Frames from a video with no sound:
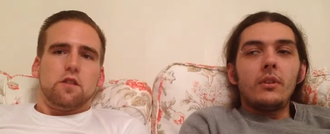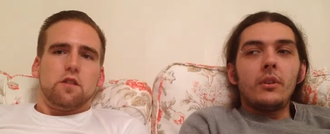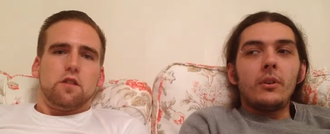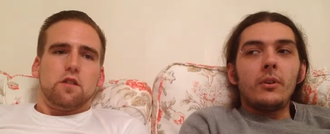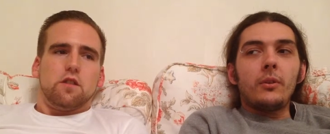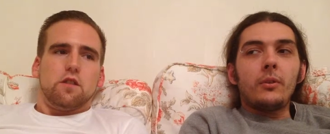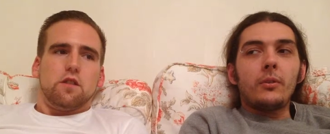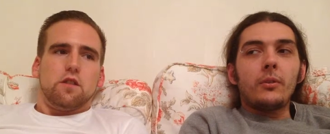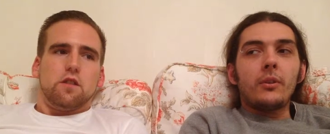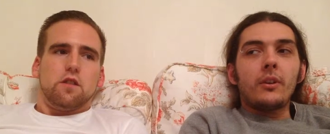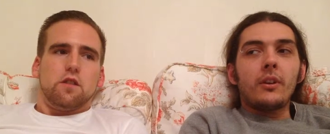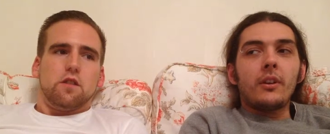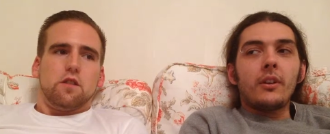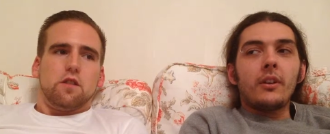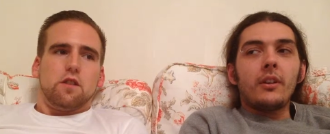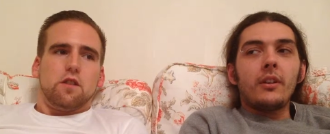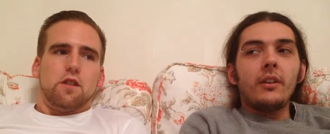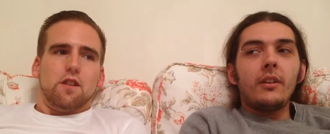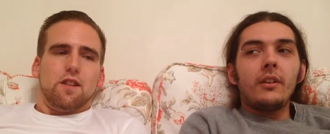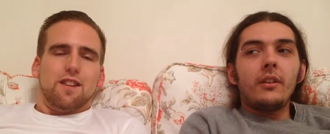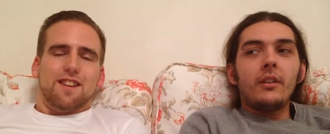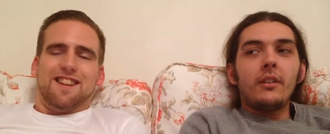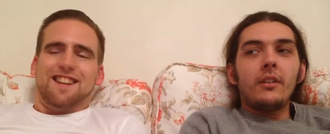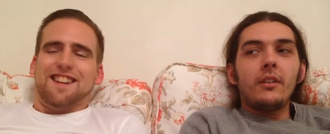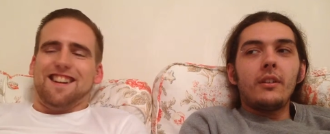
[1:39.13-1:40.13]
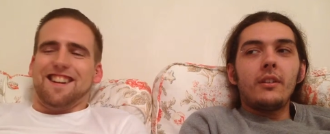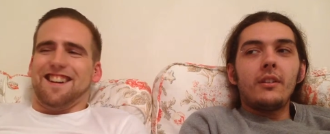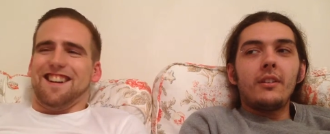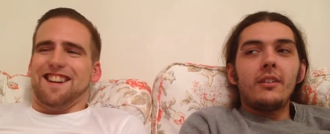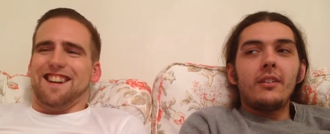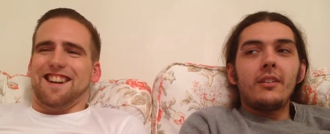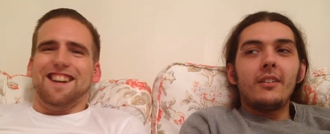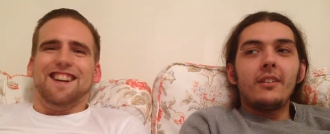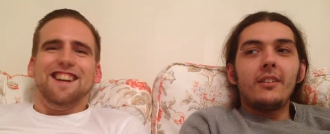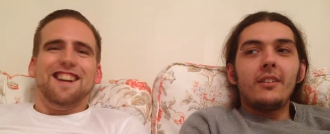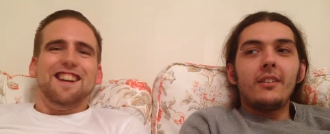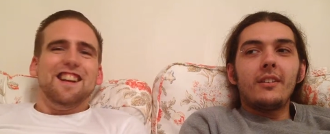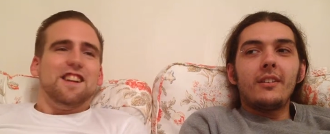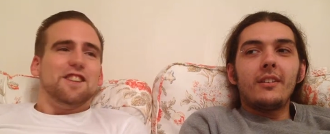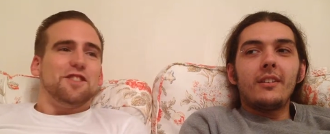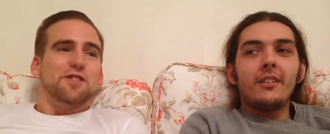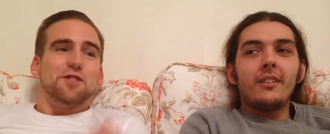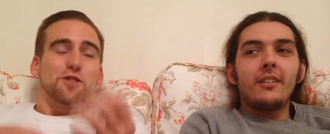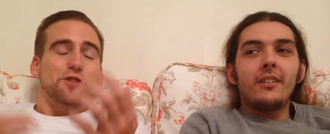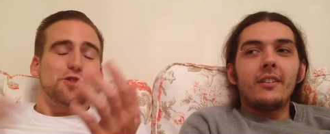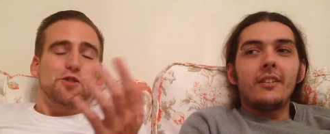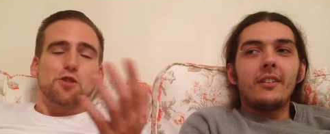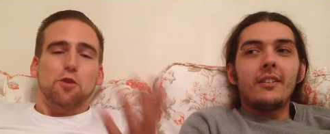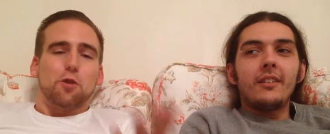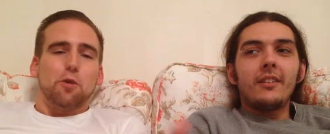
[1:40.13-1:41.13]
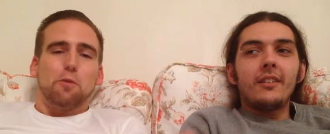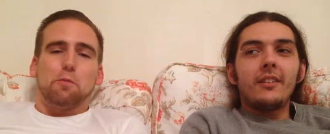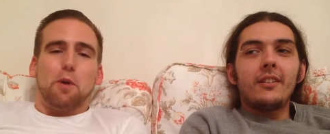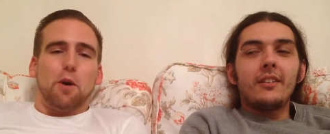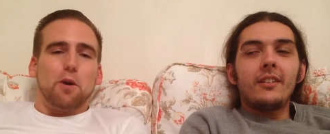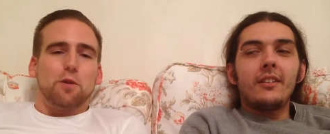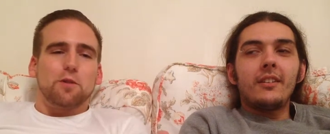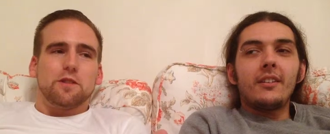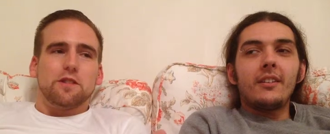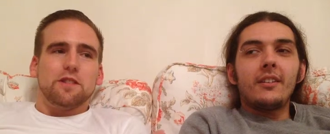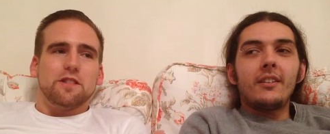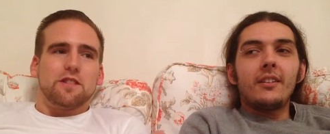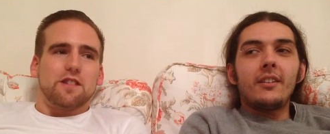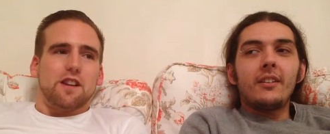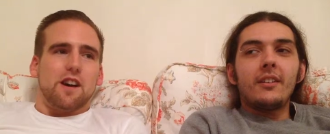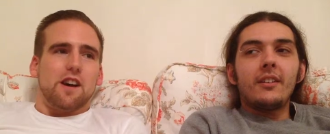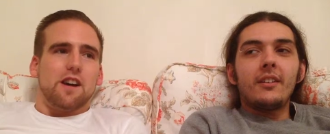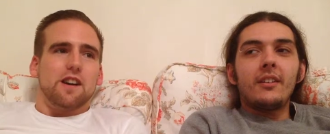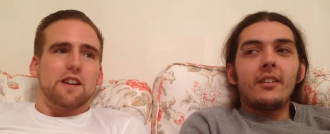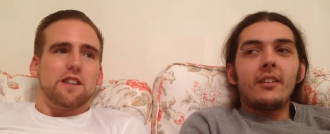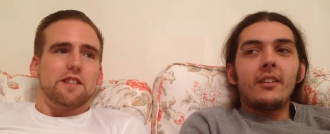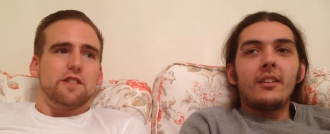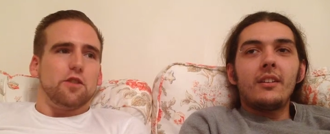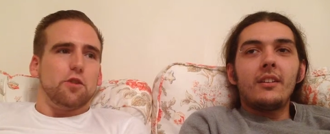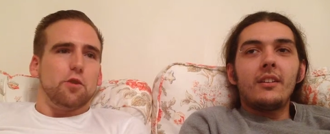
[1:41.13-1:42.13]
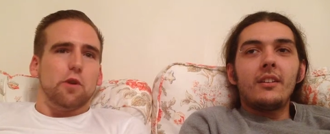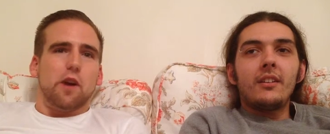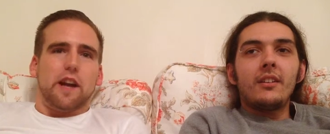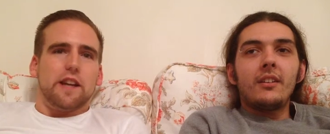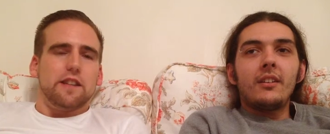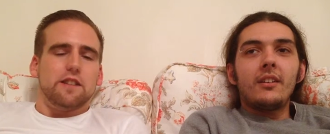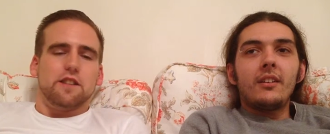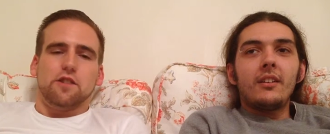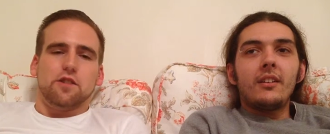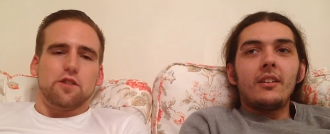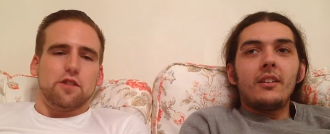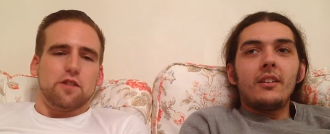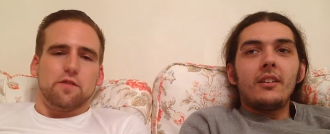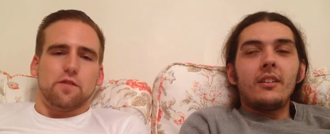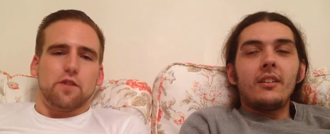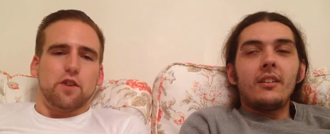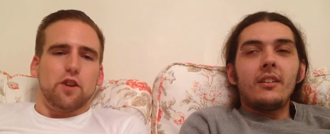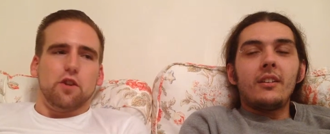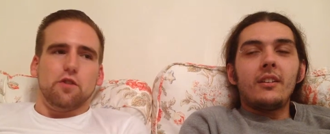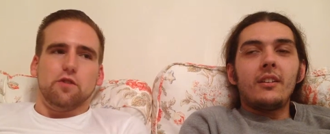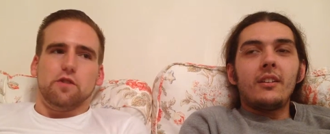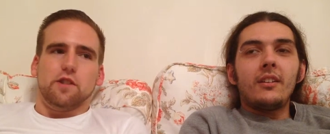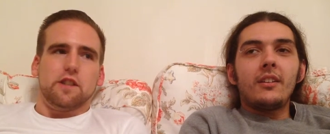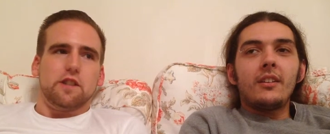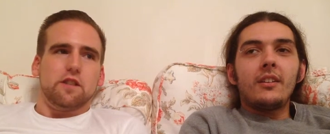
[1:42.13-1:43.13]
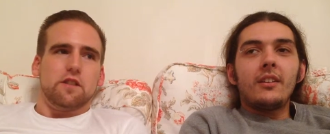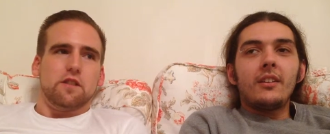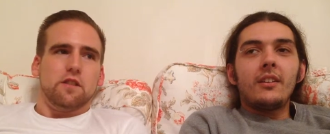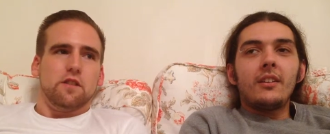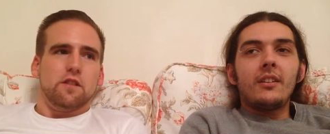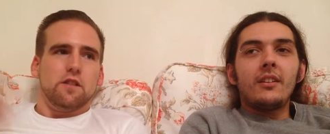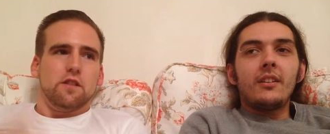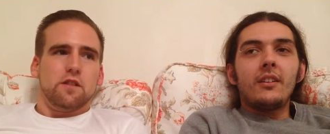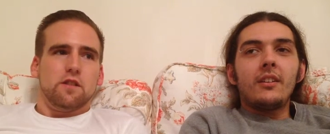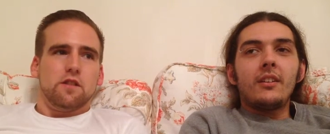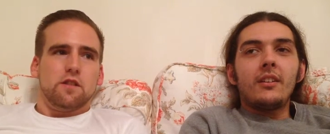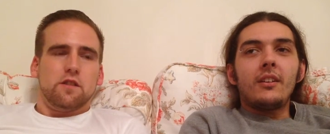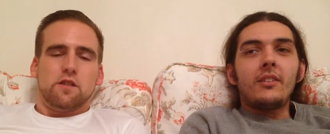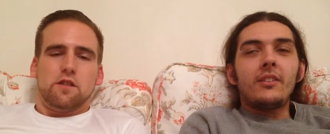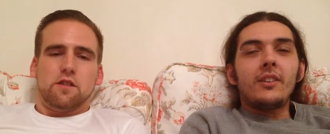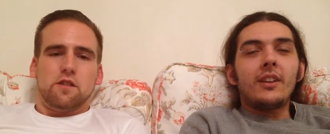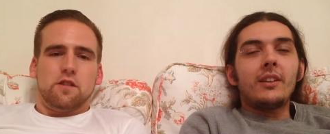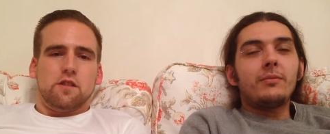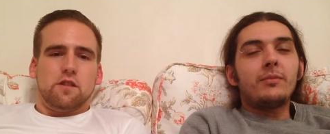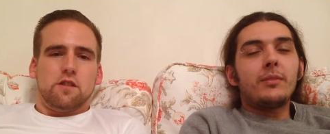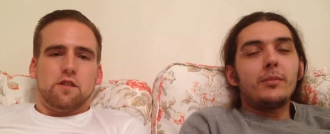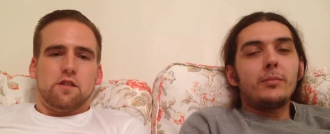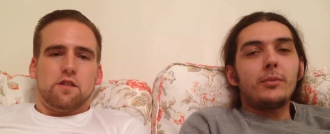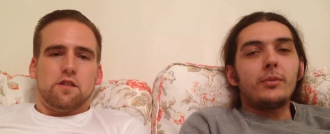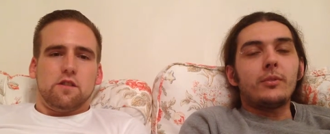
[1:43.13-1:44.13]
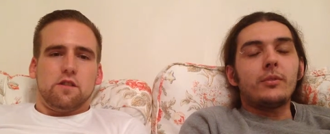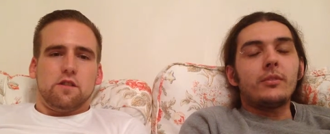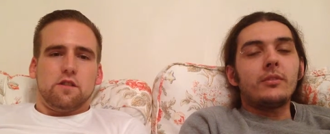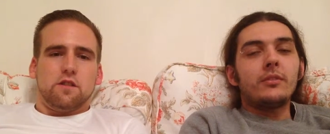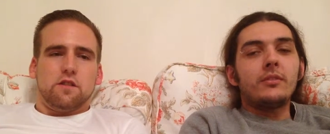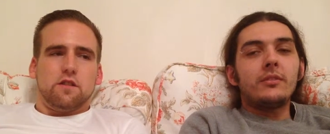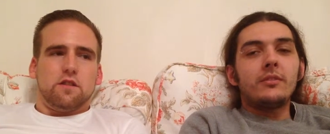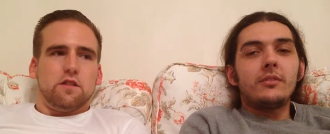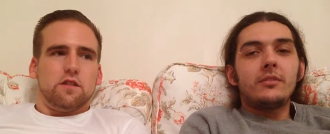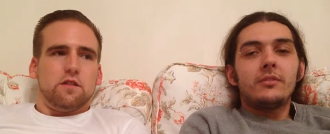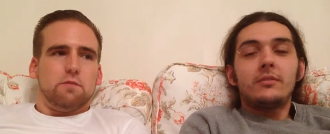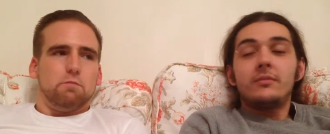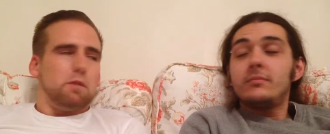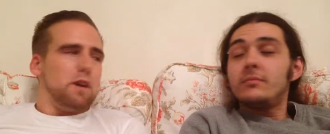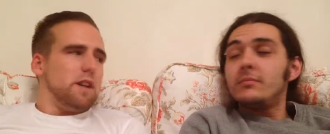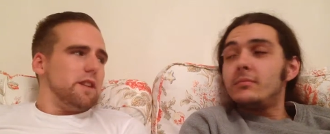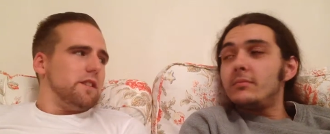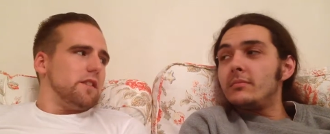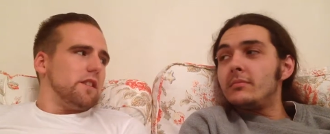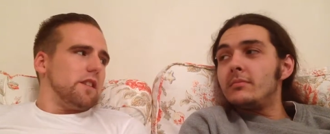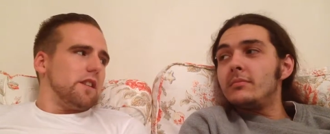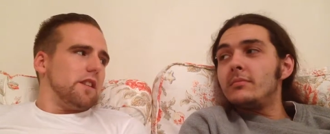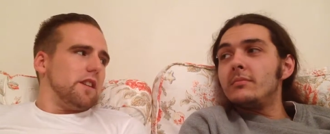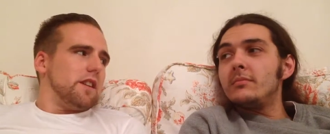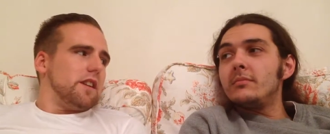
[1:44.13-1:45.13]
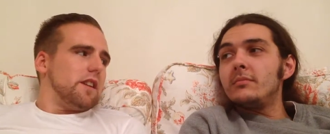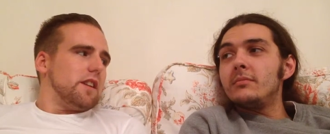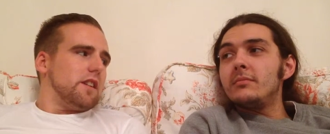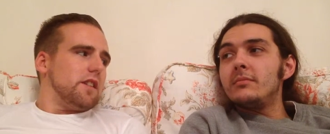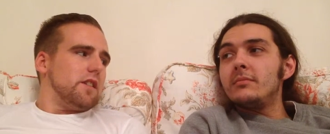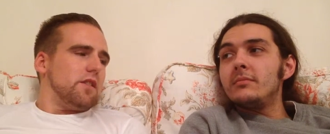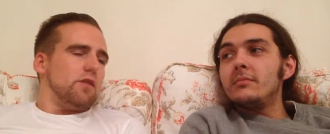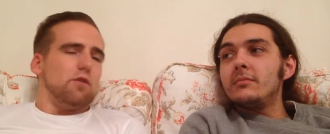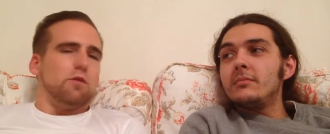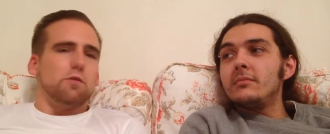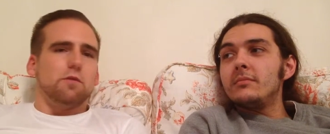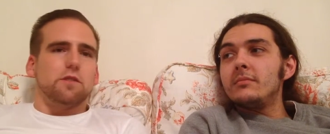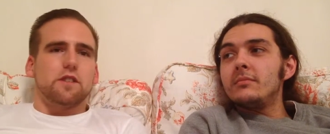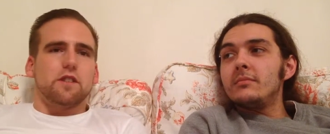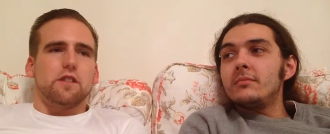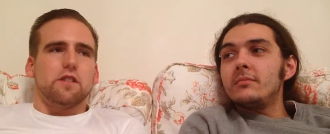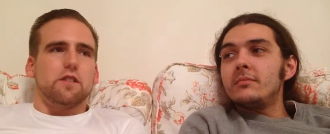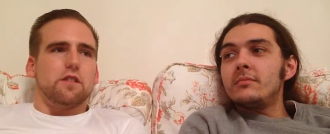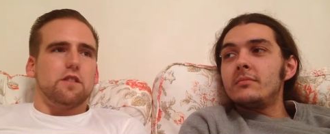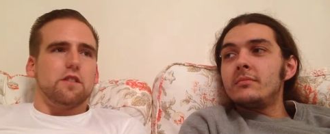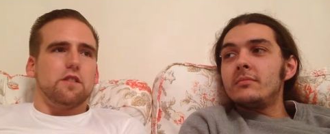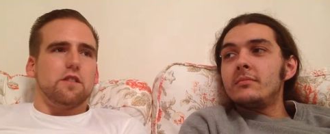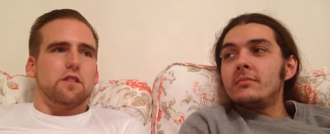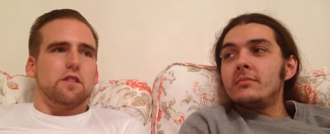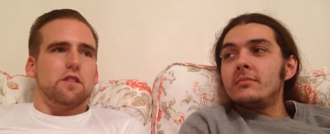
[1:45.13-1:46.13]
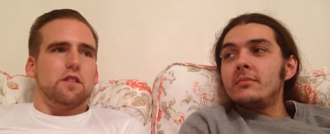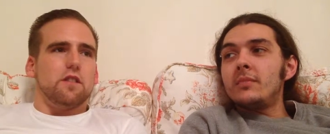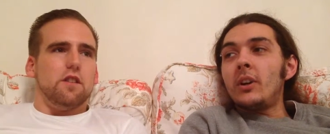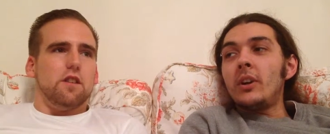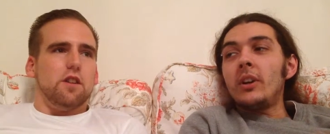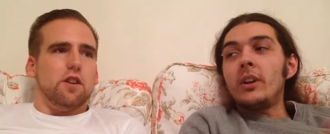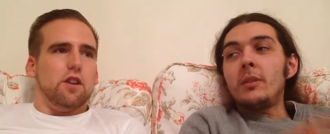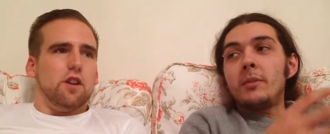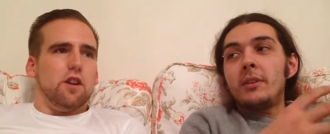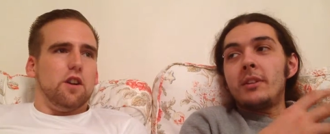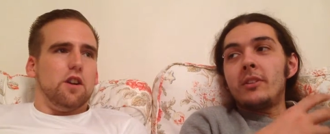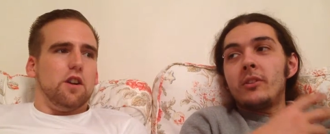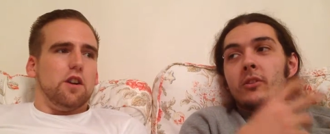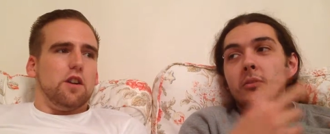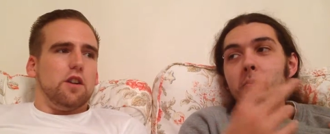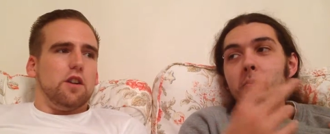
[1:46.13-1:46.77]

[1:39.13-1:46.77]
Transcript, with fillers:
Speaker 1: Okay.
Speaker 2: Just two opposing sides who hate each other for no reason. Is that football? Basically, isn't it? They're always at... Oh, you mean the